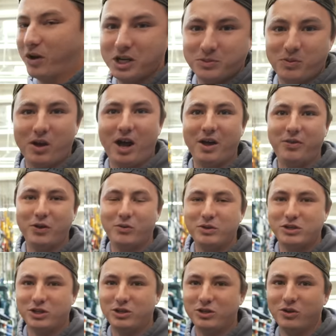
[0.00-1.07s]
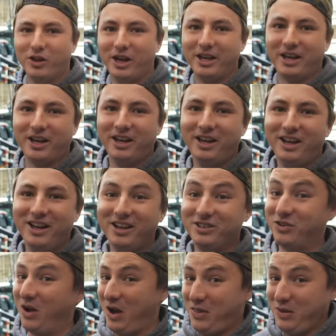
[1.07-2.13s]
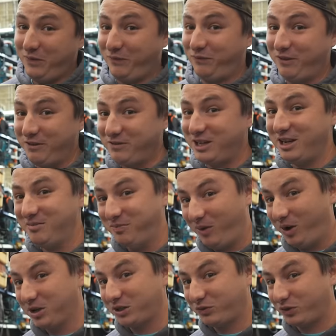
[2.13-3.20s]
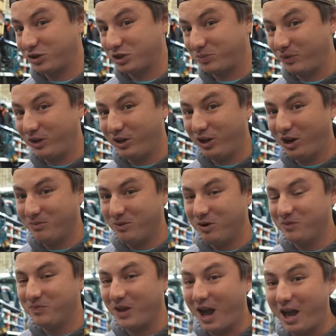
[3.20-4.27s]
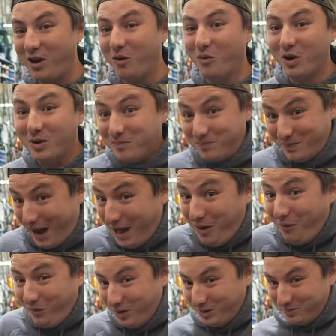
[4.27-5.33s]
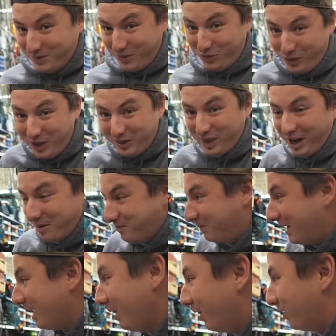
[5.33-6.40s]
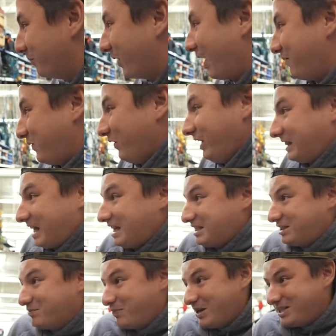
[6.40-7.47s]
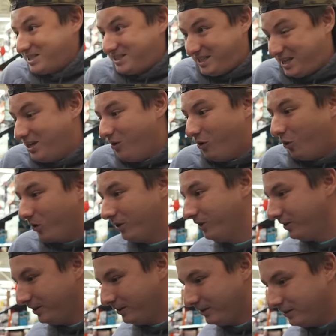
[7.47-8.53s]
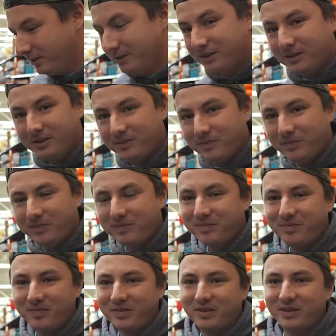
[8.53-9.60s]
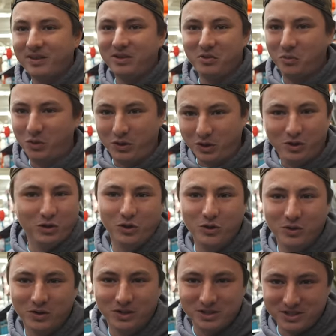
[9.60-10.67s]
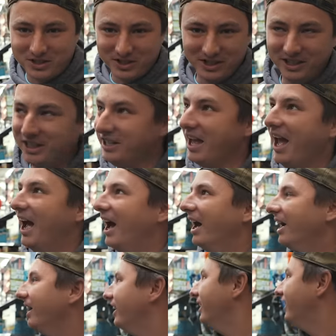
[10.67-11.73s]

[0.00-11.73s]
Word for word: price, but I think we should do like, dude, I think fifteen bucks for a spinning combo. I don't want him. I don't want him to think that I'm meaning him, but I feel like that's the best deal. Well, then you get eighty-five dollars worth of lures. Yeah, yeah,